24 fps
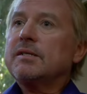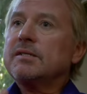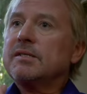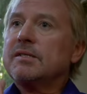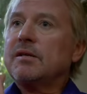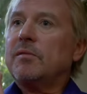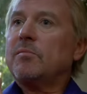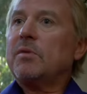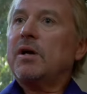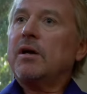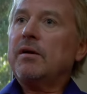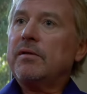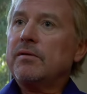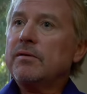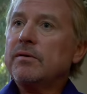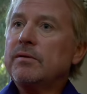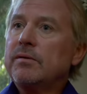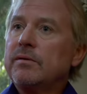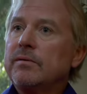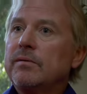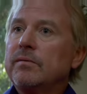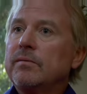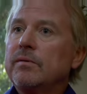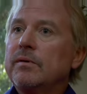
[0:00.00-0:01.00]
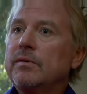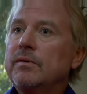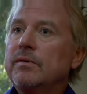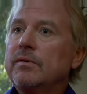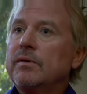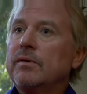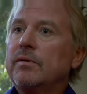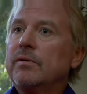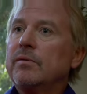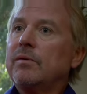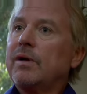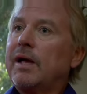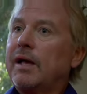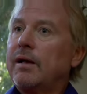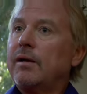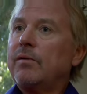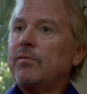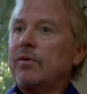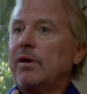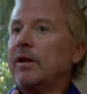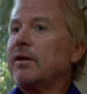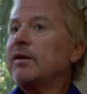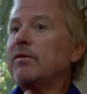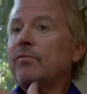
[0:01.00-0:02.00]
some other, you know,
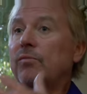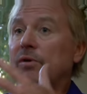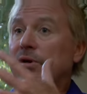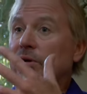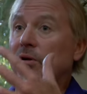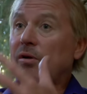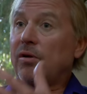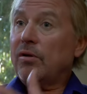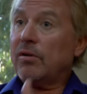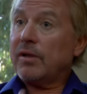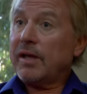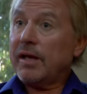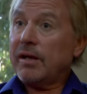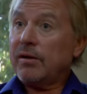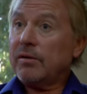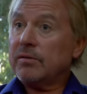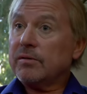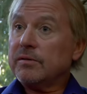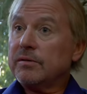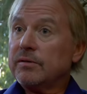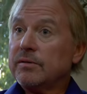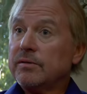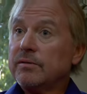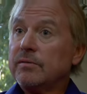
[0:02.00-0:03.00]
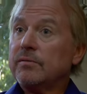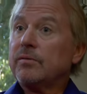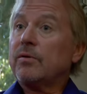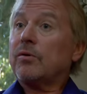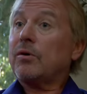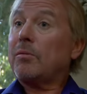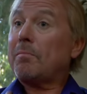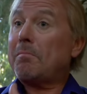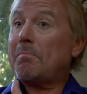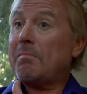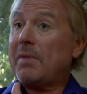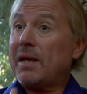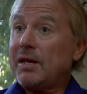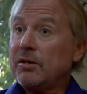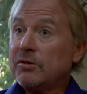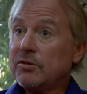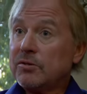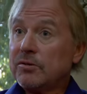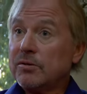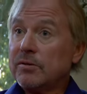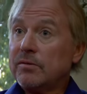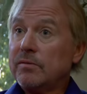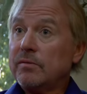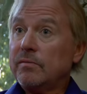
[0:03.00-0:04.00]
what I would call elder or
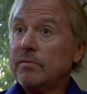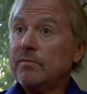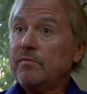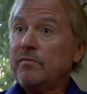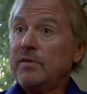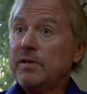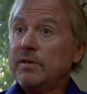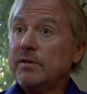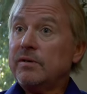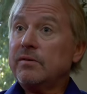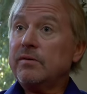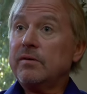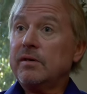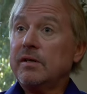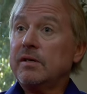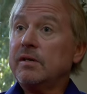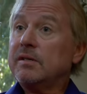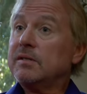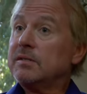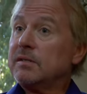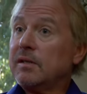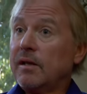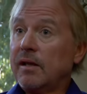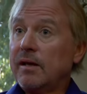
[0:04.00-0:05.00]
mentor figure in his